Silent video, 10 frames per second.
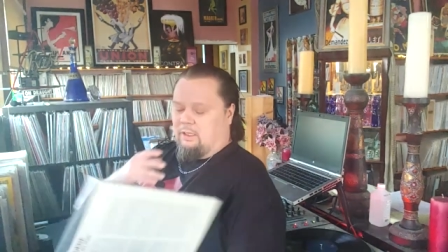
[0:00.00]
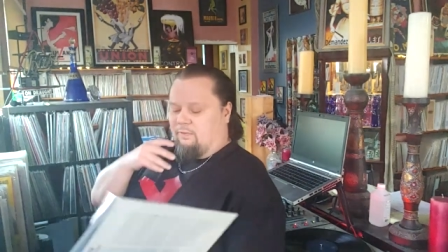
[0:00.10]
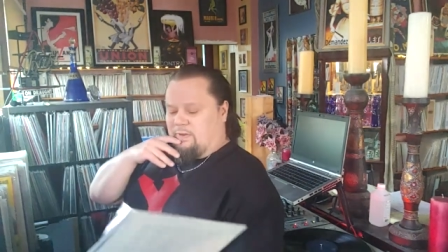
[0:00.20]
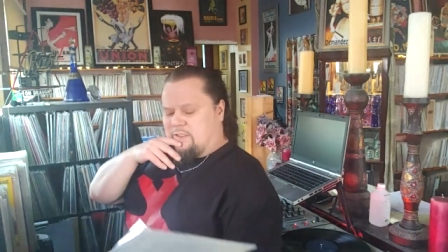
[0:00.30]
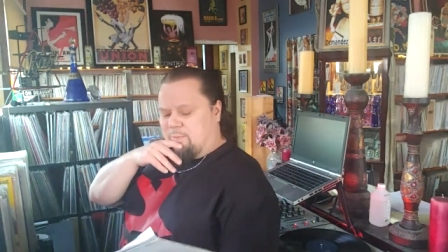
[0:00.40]

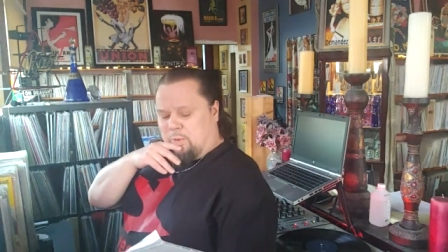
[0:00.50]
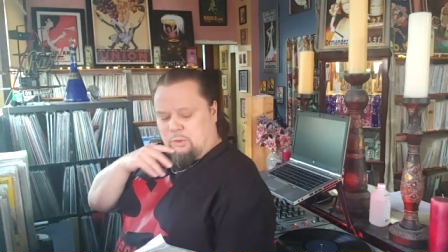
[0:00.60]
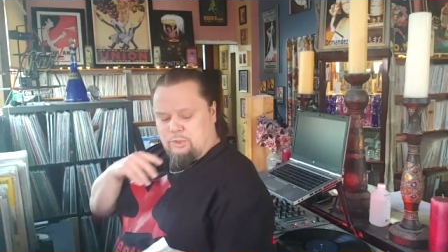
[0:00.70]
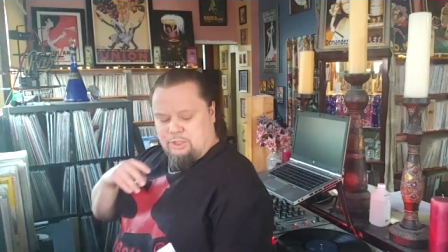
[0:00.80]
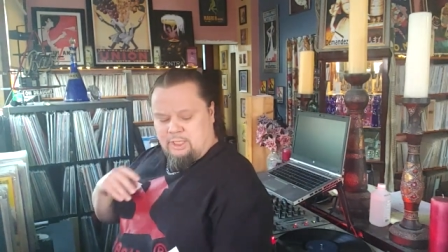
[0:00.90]
This is
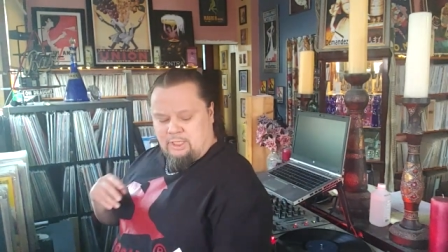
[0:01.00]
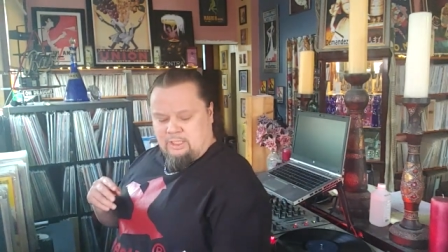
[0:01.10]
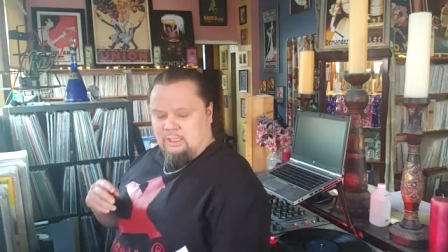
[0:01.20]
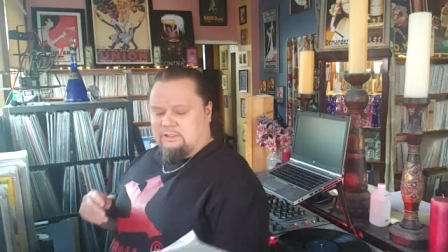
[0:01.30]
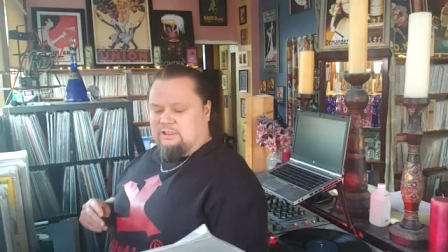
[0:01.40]
Blue Jean